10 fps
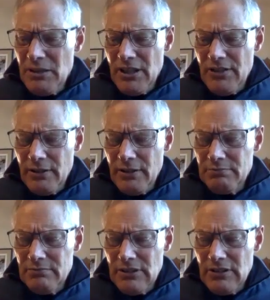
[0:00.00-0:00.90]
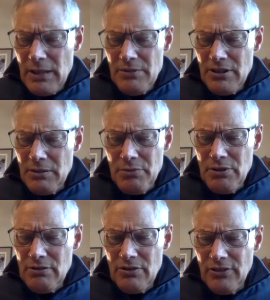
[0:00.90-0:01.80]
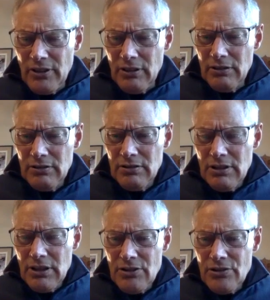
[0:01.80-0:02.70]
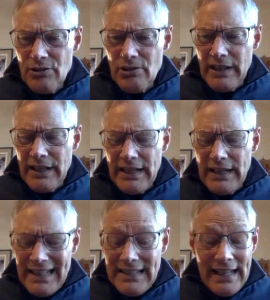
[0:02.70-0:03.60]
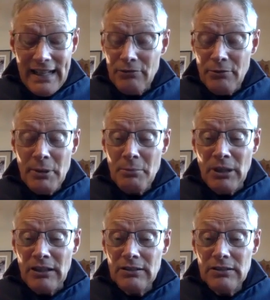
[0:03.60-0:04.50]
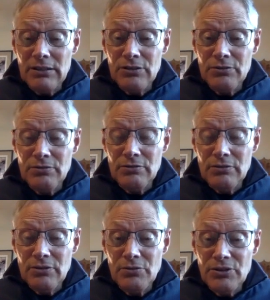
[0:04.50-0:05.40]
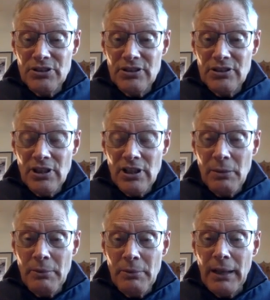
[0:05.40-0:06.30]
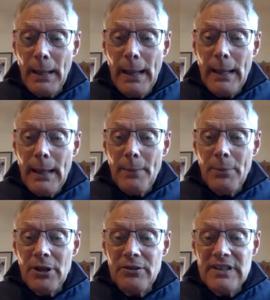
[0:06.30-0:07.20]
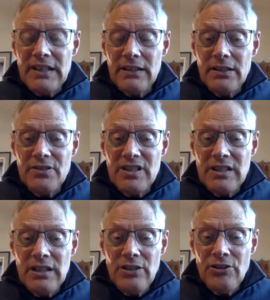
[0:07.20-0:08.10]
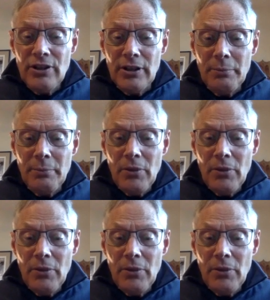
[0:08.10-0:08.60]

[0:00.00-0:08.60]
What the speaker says: me of a absolutely beautiful story, and I can't remember who was talking about it, but it was a teacher